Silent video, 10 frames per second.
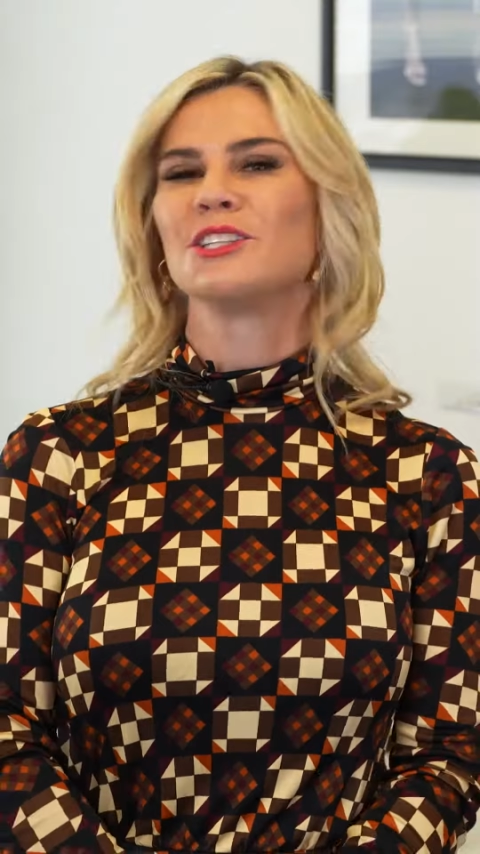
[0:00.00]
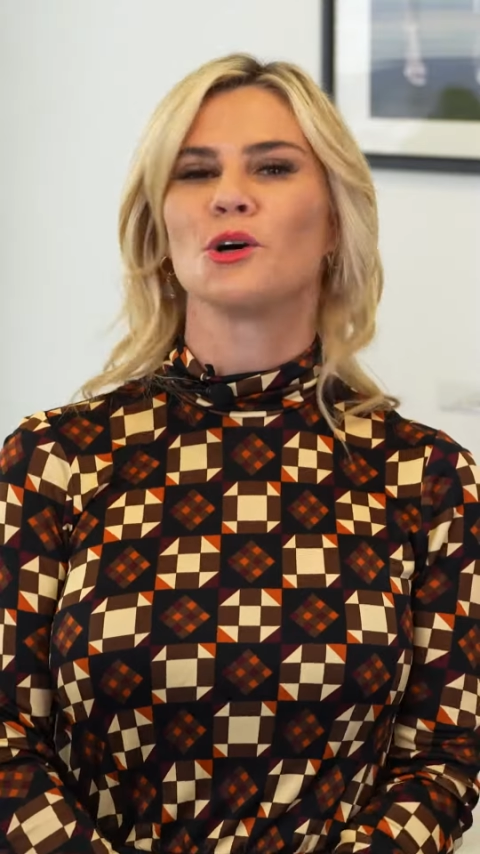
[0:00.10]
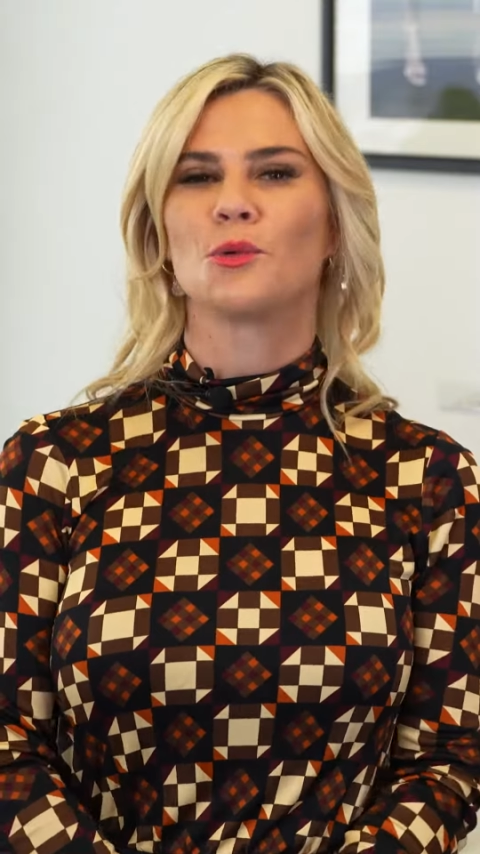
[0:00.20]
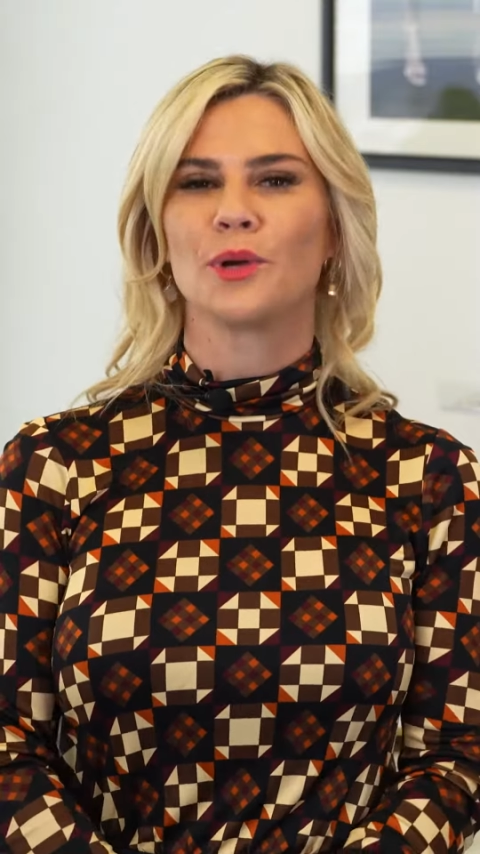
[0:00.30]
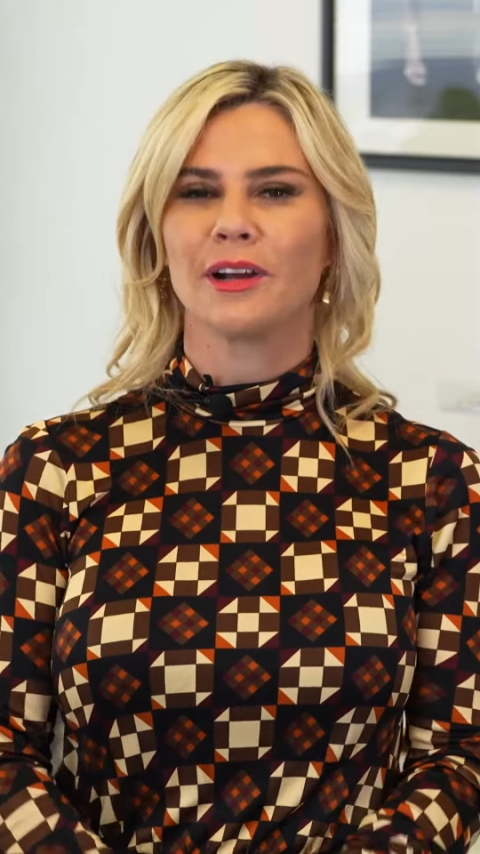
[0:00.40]

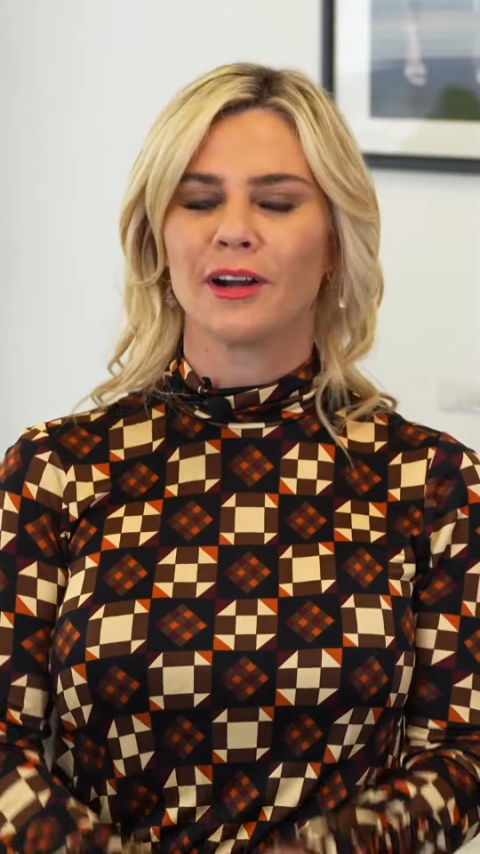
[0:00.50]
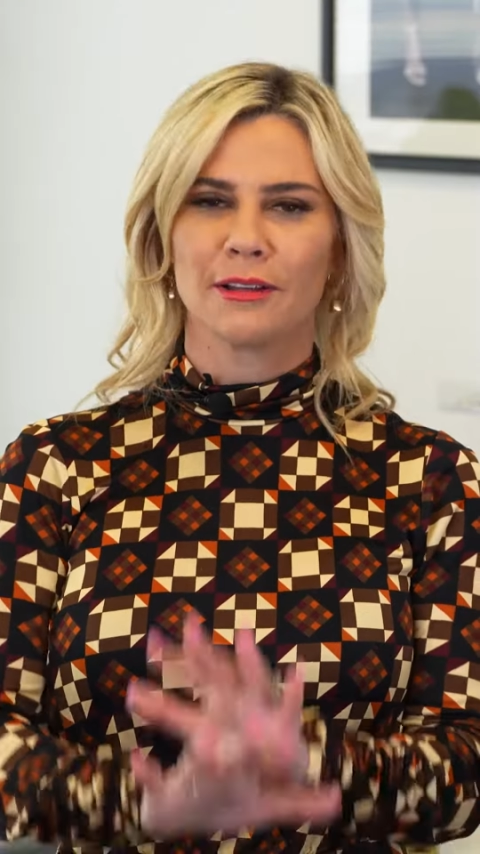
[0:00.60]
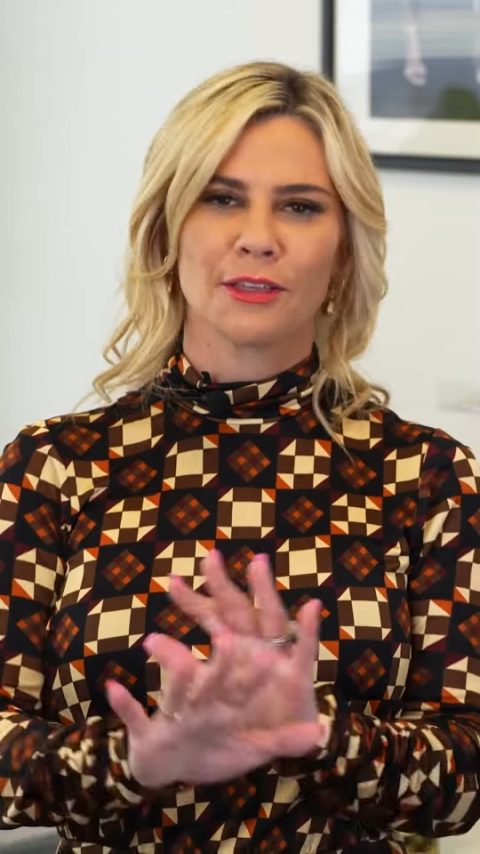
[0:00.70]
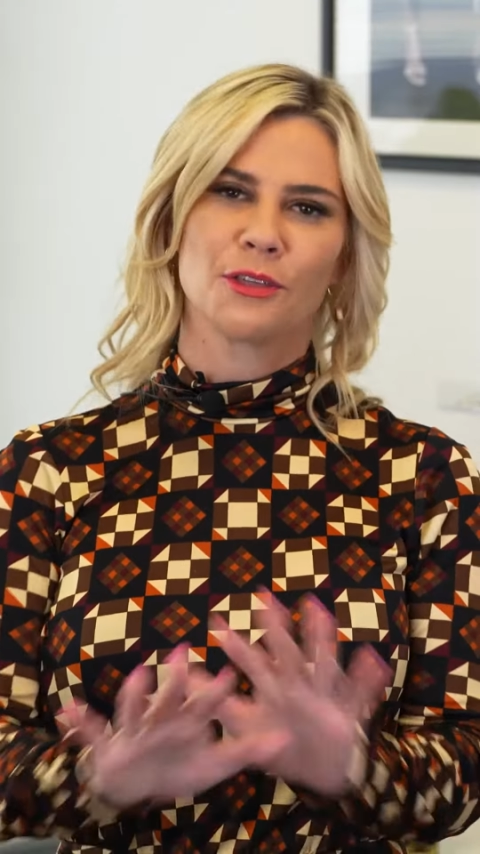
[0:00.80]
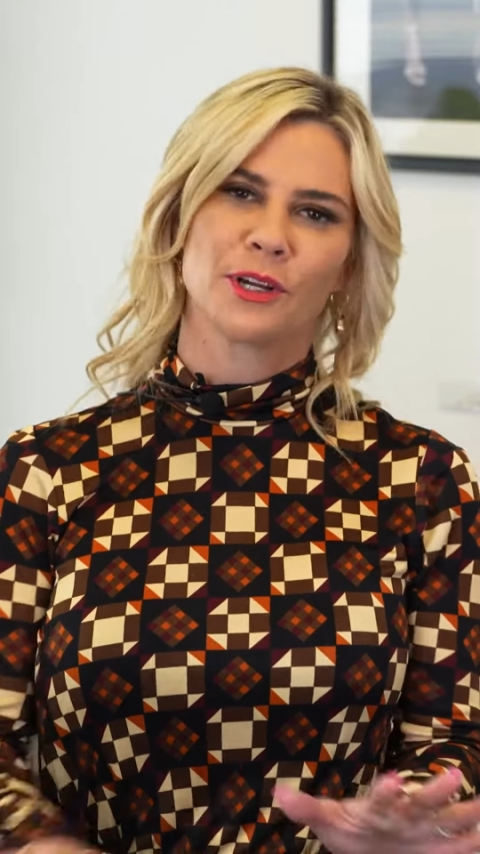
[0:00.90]
So we are
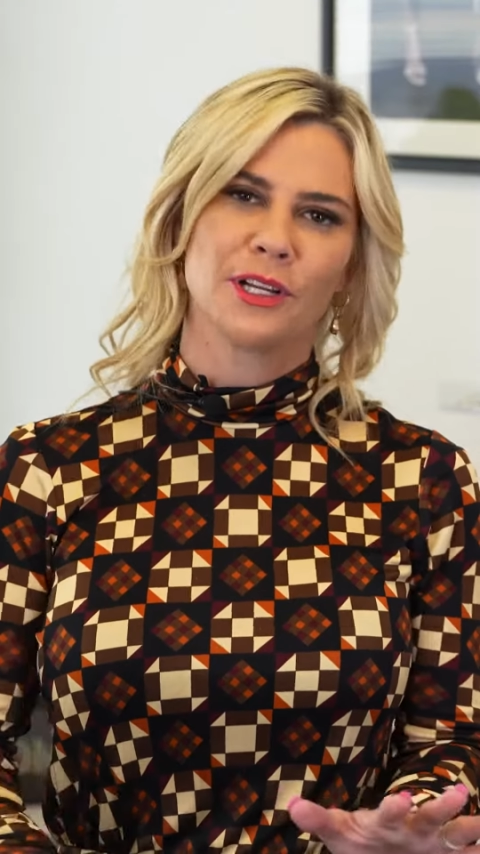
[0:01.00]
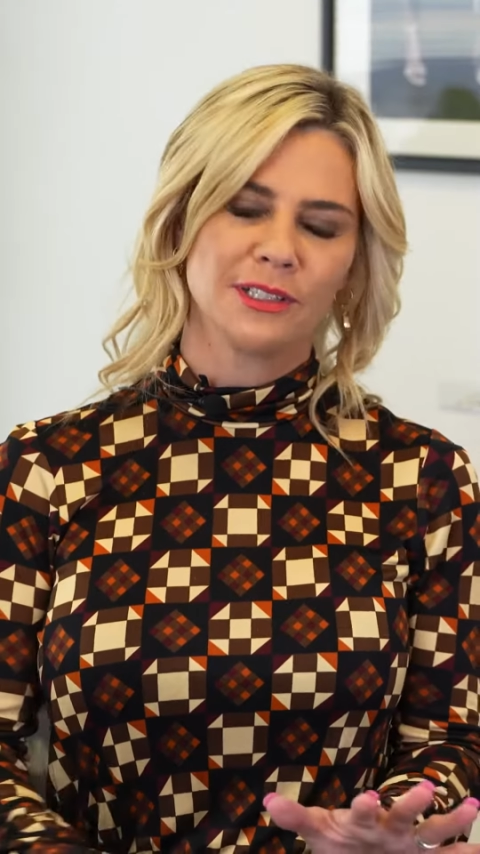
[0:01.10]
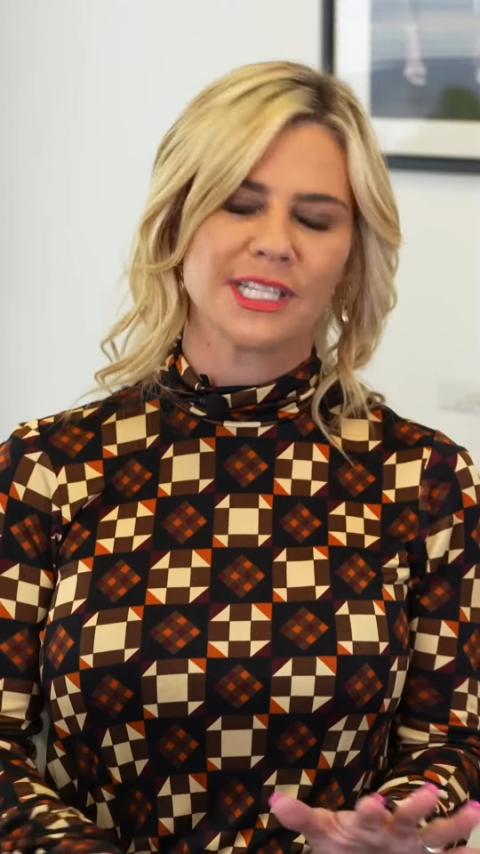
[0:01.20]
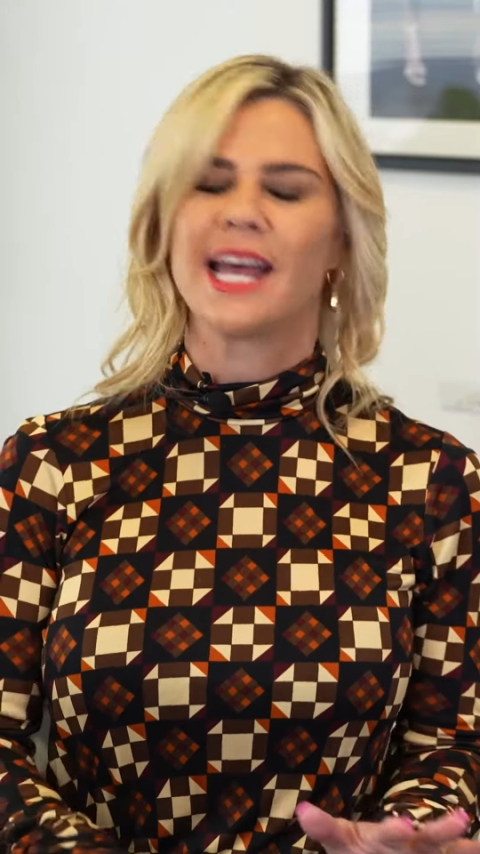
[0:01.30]
thrilled